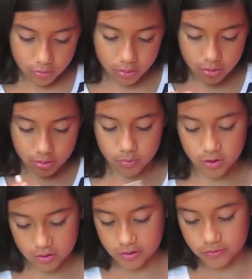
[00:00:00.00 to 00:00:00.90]
Right, I'm not
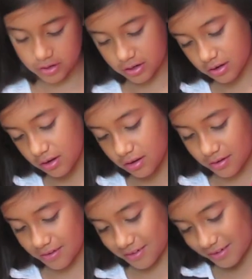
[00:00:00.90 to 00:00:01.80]

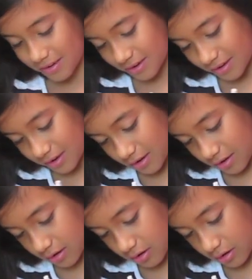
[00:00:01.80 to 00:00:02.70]
left-handed.
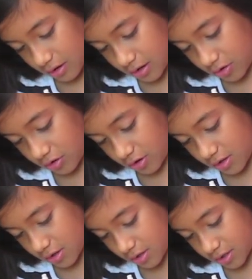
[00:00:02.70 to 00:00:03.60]
I
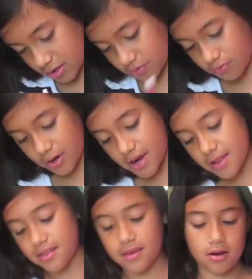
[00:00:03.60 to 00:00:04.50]
draw a line
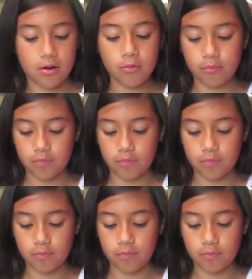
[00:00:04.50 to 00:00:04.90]
right there.